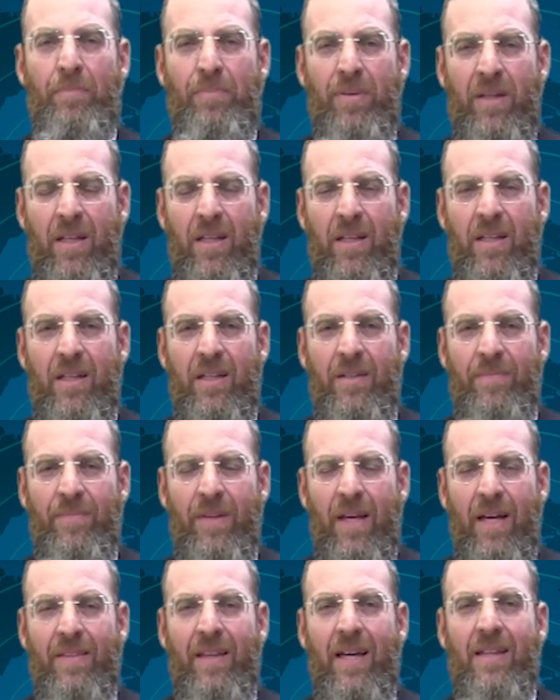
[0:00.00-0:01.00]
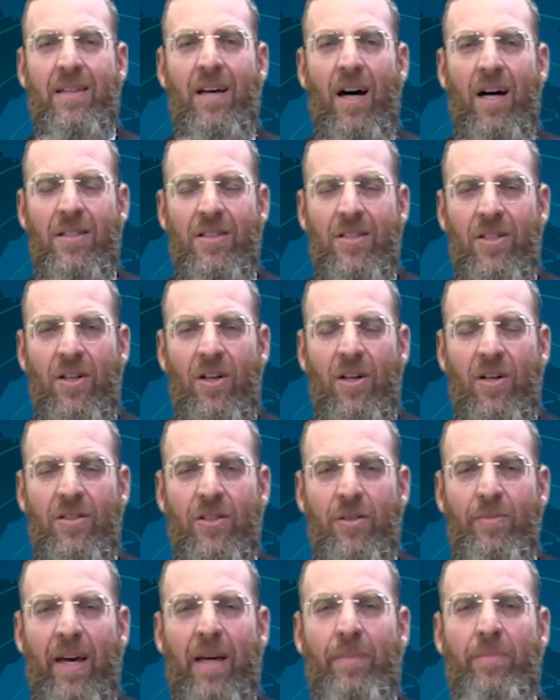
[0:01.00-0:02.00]
opinion that does
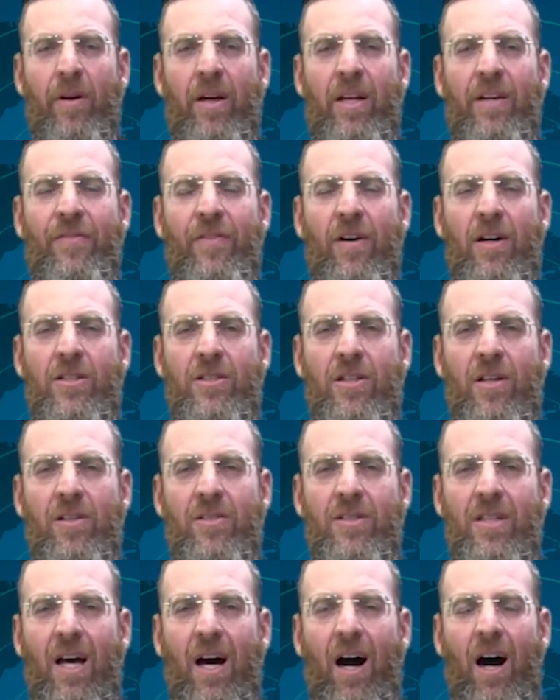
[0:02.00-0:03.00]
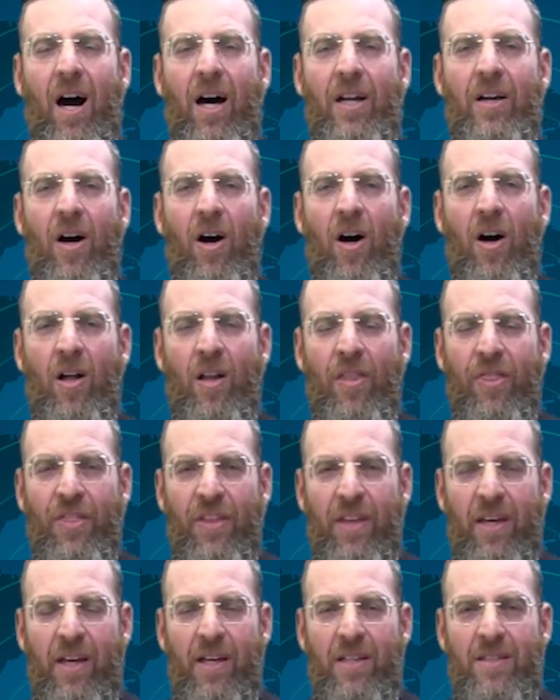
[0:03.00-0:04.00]
hold you make bari nefashos on all
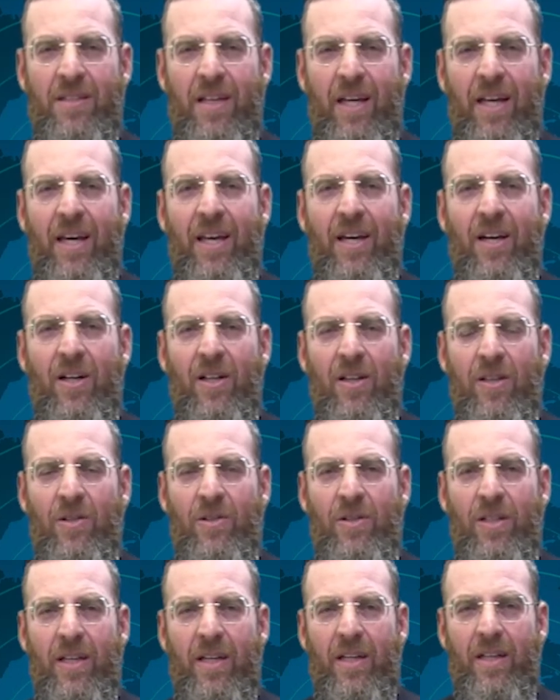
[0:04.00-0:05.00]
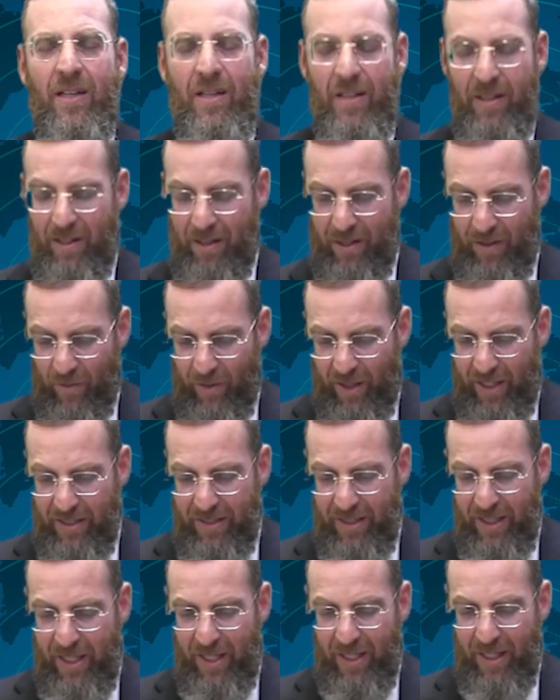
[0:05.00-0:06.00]
things, including what
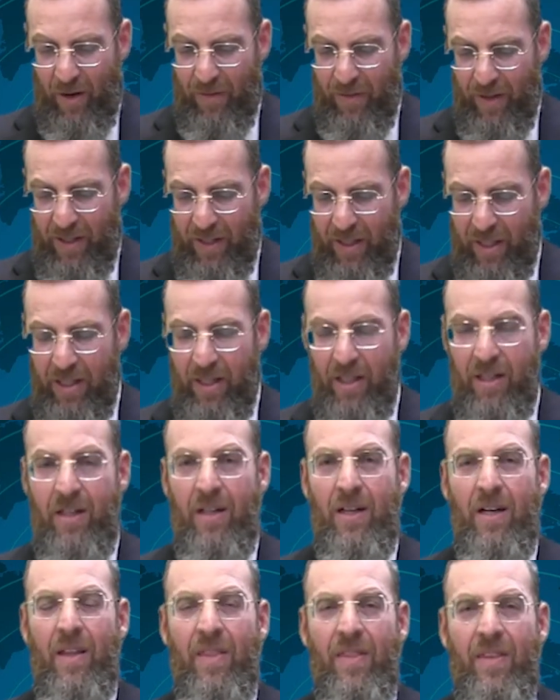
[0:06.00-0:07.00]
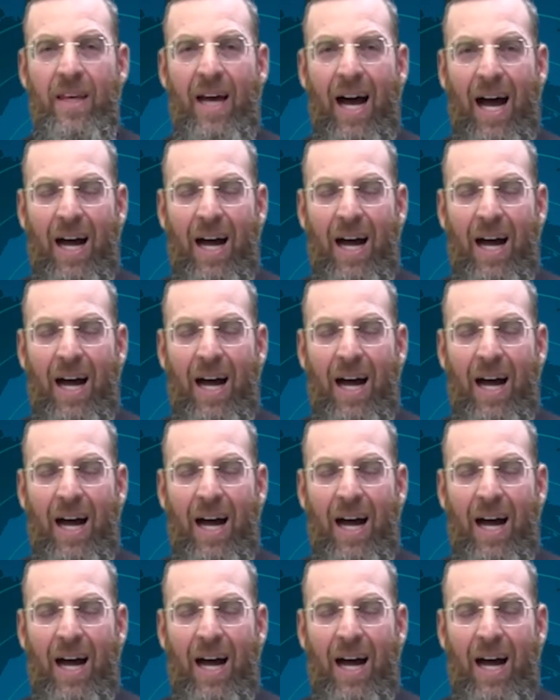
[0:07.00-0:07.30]
he's eating over here, the